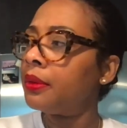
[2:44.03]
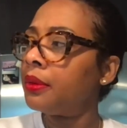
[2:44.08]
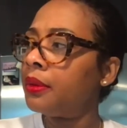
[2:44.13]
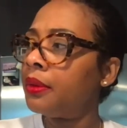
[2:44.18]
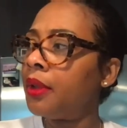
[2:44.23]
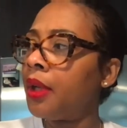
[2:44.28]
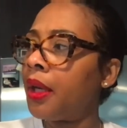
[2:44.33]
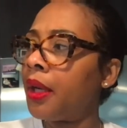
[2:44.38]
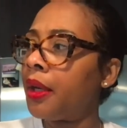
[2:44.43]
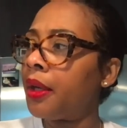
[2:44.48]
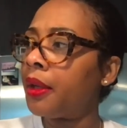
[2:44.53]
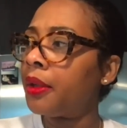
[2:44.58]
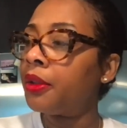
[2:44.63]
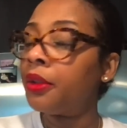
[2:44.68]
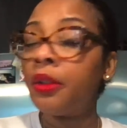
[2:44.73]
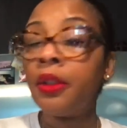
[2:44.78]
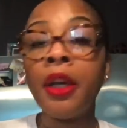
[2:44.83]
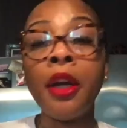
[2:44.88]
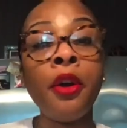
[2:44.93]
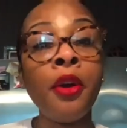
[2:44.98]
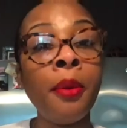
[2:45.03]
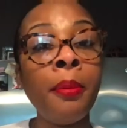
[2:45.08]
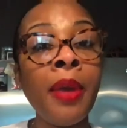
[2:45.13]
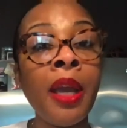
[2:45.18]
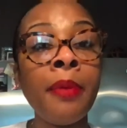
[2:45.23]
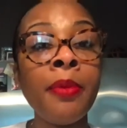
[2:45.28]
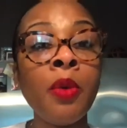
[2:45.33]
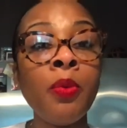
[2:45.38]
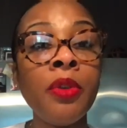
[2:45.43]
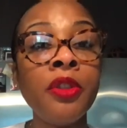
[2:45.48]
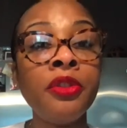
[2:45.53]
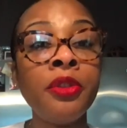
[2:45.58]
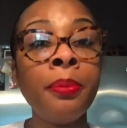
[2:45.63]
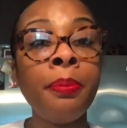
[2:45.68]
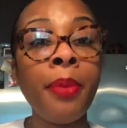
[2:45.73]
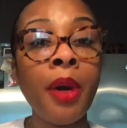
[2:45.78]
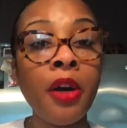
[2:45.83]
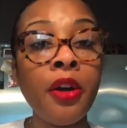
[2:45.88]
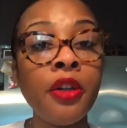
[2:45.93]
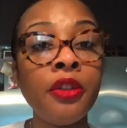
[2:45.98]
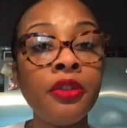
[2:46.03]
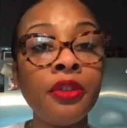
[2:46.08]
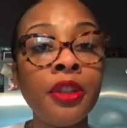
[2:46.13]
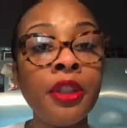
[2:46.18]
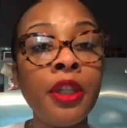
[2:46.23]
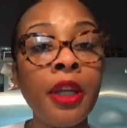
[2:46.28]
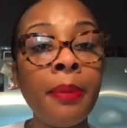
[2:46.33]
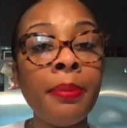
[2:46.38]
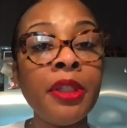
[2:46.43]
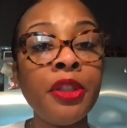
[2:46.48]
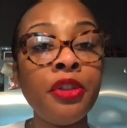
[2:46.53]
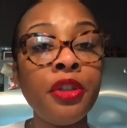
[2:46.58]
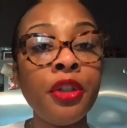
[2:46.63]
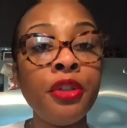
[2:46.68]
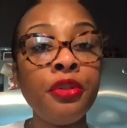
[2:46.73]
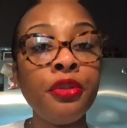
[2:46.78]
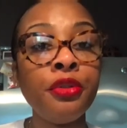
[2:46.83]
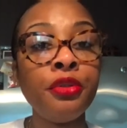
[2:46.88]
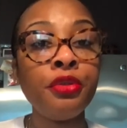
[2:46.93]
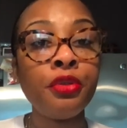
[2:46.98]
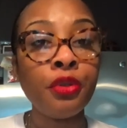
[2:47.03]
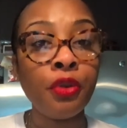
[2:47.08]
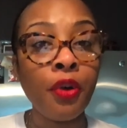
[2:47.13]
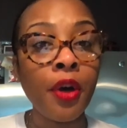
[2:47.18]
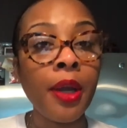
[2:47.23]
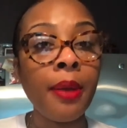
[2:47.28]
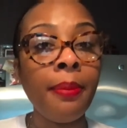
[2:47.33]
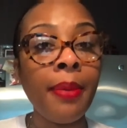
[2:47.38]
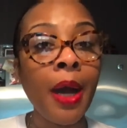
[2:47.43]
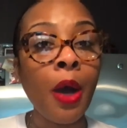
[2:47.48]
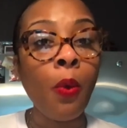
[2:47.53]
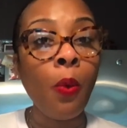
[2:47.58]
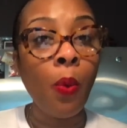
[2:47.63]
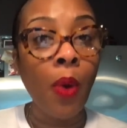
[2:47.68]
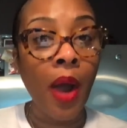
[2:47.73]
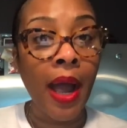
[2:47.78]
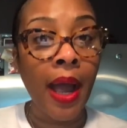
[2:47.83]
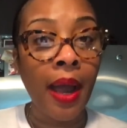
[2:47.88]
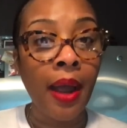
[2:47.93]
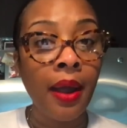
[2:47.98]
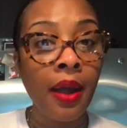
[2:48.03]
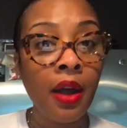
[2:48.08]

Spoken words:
Yeah. Now, her mammy was embarrassed, and let me tell you the story about why.